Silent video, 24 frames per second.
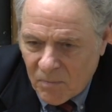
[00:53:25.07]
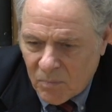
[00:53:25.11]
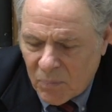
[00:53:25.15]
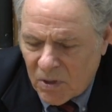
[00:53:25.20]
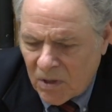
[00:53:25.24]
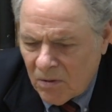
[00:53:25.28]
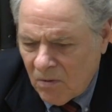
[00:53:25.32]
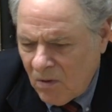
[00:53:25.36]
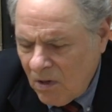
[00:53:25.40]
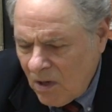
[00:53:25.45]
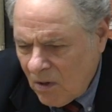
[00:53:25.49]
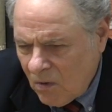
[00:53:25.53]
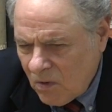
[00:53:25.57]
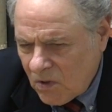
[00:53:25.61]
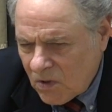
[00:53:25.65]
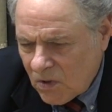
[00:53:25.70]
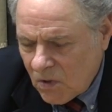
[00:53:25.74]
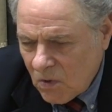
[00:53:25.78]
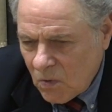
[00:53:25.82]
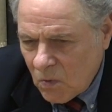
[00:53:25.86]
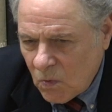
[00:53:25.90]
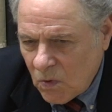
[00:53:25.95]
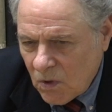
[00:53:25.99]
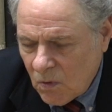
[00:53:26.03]
But, you know,
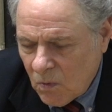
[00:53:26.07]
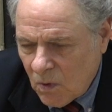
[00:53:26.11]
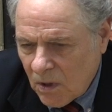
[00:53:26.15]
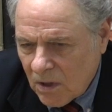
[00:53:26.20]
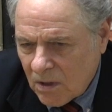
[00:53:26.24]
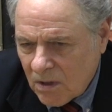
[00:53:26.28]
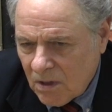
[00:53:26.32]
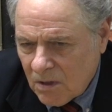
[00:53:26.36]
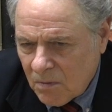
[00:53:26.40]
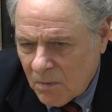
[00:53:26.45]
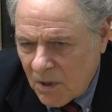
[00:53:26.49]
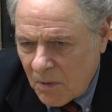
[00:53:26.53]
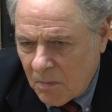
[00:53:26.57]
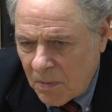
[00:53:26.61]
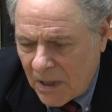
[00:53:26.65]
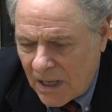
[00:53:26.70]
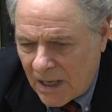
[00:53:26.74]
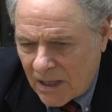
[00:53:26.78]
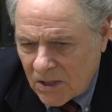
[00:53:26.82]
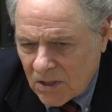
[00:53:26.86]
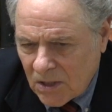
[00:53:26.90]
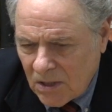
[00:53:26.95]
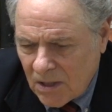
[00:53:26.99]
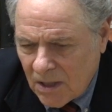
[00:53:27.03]
still woodwork is my
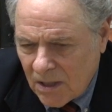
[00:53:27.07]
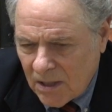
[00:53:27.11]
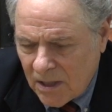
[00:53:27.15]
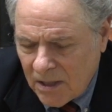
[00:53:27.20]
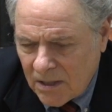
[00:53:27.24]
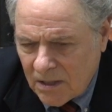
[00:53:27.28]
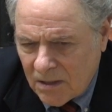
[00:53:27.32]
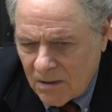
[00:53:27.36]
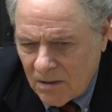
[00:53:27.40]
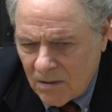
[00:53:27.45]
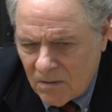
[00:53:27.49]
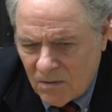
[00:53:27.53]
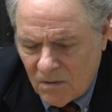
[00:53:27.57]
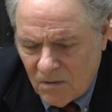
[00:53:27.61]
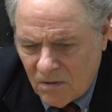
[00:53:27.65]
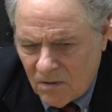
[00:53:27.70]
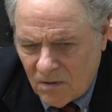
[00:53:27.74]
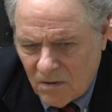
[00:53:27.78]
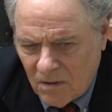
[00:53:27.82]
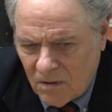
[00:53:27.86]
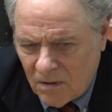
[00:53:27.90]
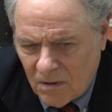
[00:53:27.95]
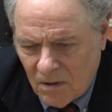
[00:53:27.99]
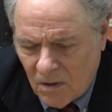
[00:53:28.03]
passion. I like to
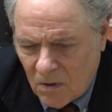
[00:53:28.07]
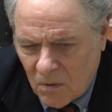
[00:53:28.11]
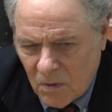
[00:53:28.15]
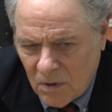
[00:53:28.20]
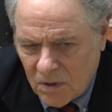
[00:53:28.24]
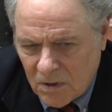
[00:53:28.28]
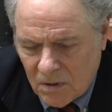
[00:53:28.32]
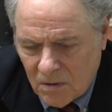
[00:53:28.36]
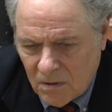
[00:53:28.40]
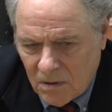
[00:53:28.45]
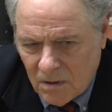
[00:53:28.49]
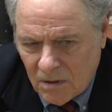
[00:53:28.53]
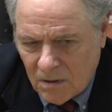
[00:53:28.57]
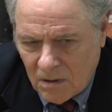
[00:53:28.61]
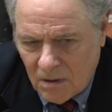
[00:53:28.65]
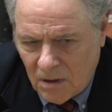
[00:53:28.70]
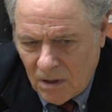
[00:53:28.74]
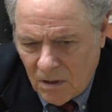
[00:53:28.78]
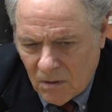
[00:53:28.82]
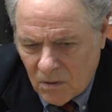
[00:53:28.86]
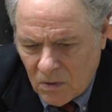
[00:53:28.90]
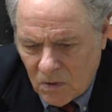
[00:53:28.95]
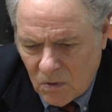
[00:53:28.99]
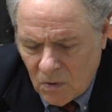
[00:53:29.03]
always,
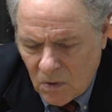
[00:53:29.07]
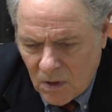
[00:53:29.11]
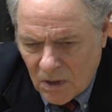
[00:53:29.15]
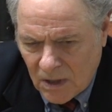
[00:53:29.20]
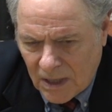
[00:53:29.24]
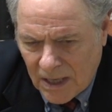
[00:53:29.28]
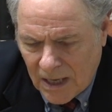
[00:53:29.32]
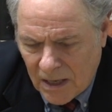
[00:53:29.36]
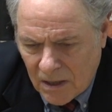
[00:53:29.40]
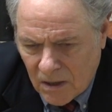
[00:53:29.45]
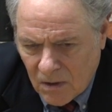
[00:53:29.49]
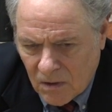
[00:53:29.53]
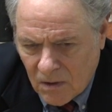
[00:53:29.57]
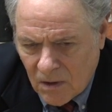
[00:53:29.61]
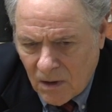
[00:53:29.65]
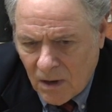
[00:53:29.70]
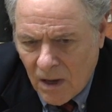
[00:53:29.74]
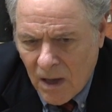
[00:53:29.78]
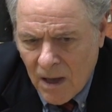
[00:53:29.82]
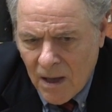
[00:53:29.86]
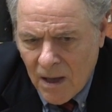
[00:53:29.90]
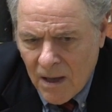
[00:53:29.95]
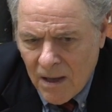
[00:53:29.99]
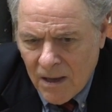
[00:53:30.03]
you know, do that kind of thing.
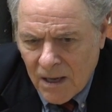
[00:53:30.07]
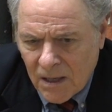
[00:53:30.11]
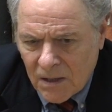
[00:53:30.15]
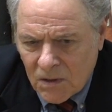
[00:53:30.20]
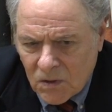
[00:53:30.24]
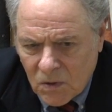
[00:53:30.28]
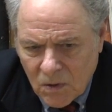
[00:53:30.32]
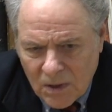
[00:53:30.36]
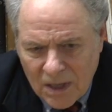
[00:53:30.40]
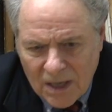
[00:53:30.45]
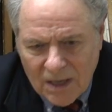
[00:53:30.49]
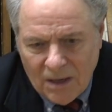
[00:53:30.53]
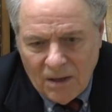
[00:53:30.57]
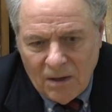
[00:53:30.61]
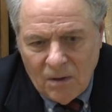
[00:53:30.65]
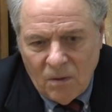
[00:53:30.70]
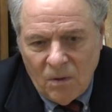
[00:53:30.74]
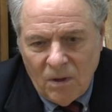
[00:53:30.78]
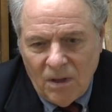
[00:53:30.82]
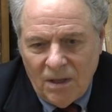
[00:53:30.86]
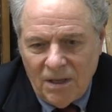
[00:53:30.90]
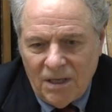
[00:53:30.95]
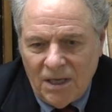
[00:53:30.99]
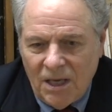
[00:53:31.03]
So that
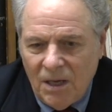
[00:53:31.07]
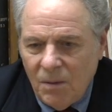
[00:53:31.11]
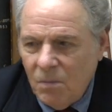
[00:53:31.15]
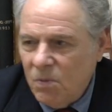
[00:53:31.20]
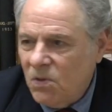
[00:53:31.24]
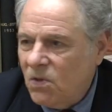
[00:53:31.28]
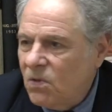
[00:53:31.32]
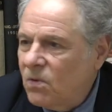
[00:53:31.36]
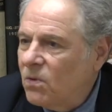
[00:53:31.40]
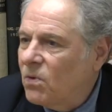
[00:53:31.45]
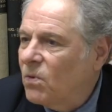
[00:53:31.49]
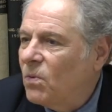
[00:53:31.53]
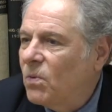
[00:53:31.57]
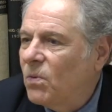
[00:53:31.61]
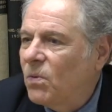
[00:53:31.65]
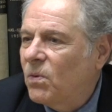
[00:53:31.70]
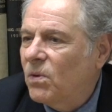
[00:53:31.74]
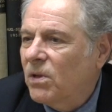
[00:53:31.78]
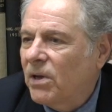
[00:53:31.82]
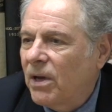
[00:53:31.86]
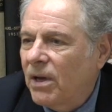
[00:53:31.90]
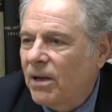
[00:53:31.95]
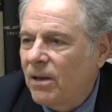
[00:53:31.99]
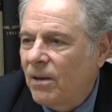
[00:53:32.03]
keeps you,
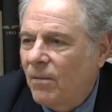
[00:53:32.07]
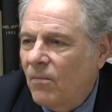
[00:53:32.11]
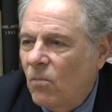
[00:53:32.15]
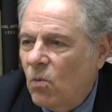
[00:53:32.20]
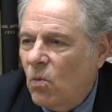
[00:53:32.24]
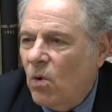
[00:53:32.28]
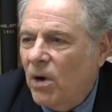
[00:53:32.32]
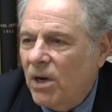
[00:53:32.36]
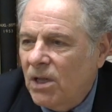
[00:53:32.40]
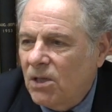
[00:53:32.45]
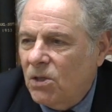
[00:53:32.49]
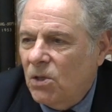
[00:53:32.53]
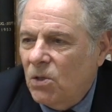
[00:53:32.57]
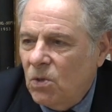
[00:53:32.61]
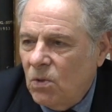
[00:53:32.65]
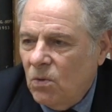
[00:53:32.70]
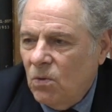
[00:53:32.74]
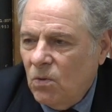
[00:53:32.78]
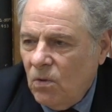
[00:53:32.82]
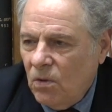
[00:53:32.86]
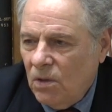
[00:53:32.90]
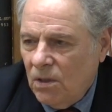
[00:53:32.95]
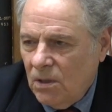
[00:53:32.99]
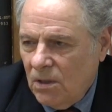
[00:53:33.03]
like, wanting to
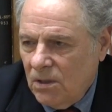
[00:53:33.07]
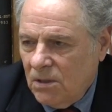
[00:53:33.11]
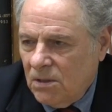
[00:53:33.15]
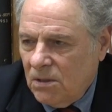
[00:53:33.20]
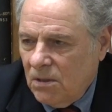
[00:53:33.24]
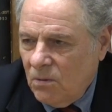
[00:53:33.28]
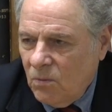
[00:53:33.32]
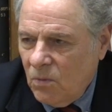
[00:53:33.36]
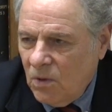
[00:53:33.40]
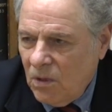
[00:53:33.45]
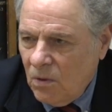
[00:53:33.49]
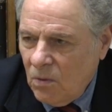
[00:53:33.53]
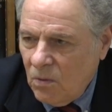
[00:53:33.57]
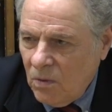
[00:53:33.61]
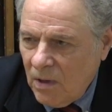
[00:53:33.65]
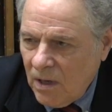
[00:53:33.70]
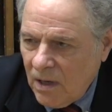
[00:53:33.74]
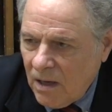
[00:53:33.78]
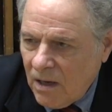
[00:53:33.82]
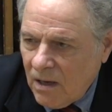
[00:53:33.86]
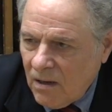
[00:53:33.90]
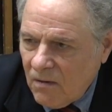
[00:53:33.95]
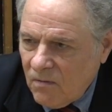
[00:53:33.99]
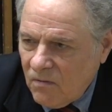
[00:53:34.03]
do things. I mean, you
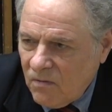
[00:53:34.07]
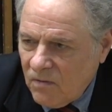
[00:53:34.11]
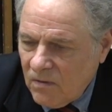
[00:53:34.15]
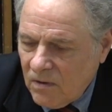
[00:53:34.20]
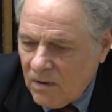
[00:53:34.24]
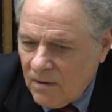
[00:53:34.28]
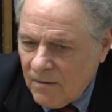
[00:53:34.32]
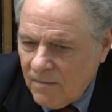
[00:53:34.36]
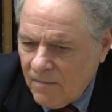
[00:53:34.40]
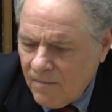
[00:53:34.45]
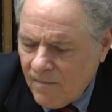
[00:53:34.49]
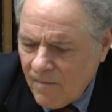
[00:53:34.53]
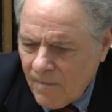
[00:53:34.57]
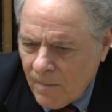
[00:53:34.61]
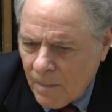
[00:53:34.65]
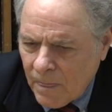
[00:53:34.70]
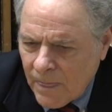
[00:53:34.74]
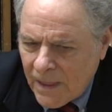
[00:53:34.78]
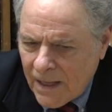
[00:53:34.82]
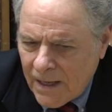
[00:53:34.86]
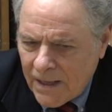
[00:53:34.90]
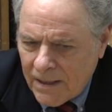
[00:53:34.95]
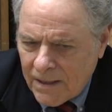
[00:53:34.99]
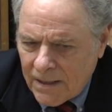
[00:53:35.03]
have um,
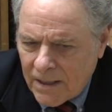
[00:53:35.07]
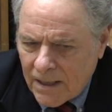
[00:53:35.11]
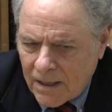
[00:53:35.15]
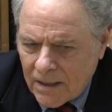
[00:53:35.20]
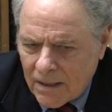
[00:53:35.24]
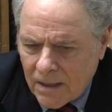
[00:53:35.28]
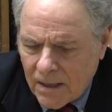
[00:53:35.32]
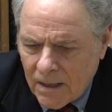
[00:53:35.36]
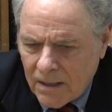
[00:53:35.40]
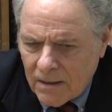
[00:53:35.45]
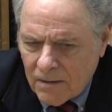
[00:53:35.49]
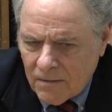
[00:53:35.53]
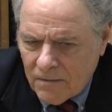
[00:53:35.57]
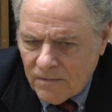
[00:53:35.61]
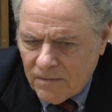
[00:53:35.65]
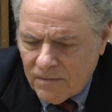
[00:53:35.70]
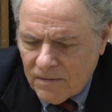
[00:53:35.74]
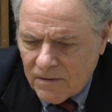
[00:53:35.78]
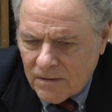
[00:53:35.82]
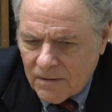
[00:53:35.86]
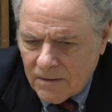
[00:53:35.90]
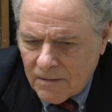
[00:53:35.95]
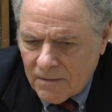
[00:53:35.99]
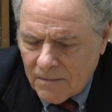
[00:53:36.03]
that kind of,
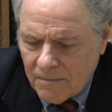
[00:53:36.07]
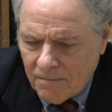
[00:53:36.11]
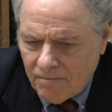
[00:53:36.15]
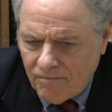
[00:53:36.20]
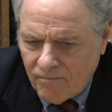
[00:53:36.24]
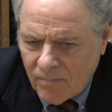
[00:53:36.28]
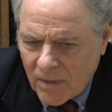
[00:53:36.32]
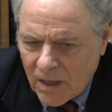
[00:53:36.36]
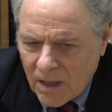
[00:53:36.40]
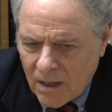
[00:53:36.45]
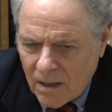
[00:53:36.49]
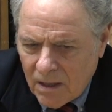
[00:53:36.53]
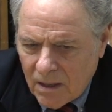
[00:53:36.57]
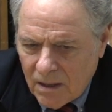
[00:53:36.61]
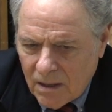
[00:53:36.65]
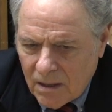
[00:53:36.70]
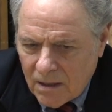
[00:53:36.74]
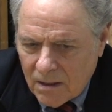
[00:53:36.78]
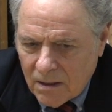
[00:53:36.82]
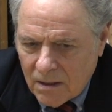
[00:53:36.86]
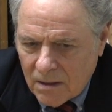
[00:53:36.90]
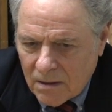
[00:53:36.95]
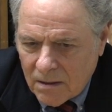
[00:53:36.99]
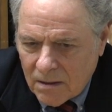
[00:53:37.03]

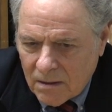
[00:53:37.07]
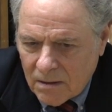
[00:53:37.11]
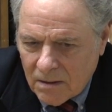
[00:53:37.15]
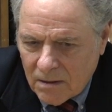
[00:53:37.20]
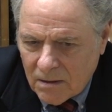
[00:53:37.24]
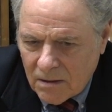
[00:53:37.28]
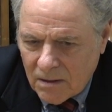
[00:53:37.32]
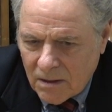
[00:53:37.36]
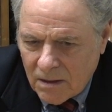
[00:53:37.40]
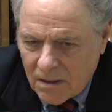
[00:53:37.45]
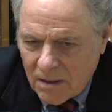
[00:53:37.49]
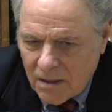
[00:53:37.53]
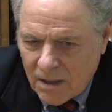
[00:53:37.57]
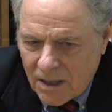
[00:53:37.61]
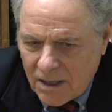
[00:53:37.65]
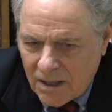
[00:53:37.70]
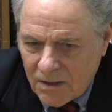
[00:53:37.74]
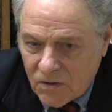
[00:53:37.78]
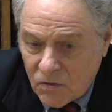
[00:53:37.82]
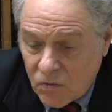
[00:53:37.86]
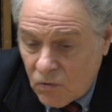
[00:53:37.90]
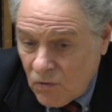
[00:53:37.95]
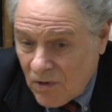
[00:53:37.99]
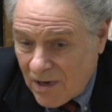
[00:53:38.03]
uh, uh, I
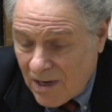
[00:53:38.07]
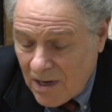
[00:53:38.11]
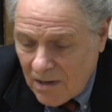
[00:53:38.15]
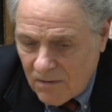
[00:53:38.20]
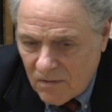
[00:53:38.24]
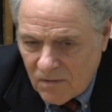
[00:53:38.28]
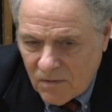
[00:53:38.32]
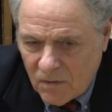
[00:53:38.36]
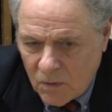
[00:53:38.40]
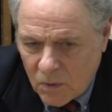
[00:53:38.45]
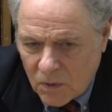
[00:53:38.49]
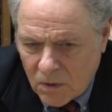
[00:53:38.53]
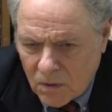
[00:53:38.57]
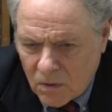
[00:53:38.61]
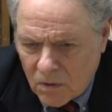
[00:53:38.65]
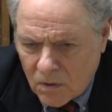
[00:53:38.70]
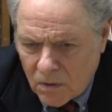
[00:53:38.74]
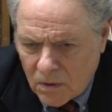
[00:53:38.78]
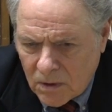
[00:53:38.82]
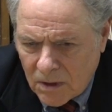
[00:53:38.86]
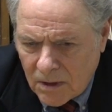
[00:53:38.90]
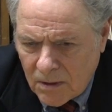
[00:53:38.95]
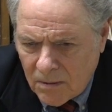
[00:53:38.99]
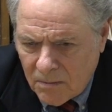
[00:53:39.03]
guess, drive, if you want to
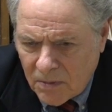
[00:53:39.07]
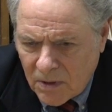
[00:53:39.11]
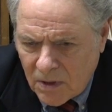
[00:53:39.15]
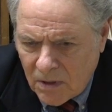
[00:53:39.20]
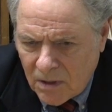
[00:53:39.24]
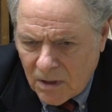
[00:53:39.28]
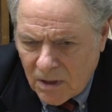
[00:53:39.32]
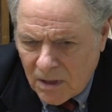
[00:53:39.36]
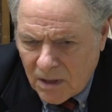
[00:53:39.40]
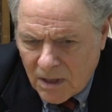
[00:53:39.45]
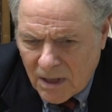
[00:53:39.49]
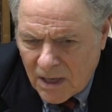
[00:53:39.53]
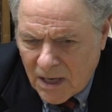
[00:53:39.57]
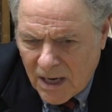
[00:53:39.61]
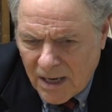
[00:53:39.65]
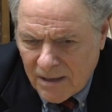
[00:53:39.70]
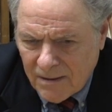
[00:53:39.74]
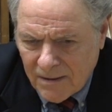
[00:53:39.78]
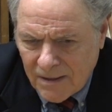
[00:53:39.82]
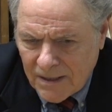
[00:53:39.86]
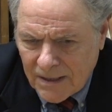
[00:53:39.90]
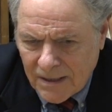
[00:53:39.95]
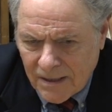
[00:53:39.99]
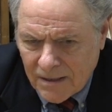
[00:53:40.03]
call it. But I
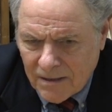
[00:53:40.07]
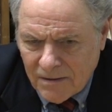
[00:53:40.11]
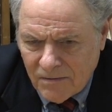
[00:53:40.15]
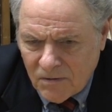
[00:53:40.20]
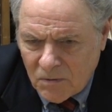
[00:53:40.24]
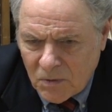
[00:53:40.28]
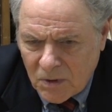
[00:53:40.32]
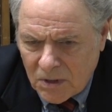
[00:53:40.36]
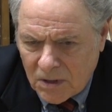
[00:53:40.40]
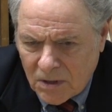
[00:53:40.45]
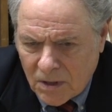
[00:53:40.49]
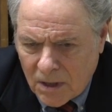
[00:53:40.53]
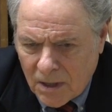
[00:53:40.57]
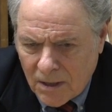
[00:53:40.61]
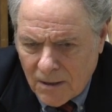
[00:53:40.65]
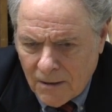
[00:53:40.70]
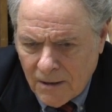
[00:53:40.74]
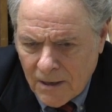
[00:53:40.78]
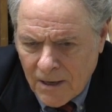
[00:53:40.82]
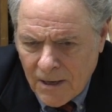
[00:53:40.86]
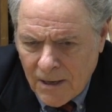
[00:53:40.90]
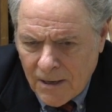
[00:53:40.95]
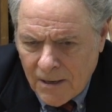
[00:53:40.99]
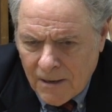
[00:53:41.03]
don't think I'll ever retire.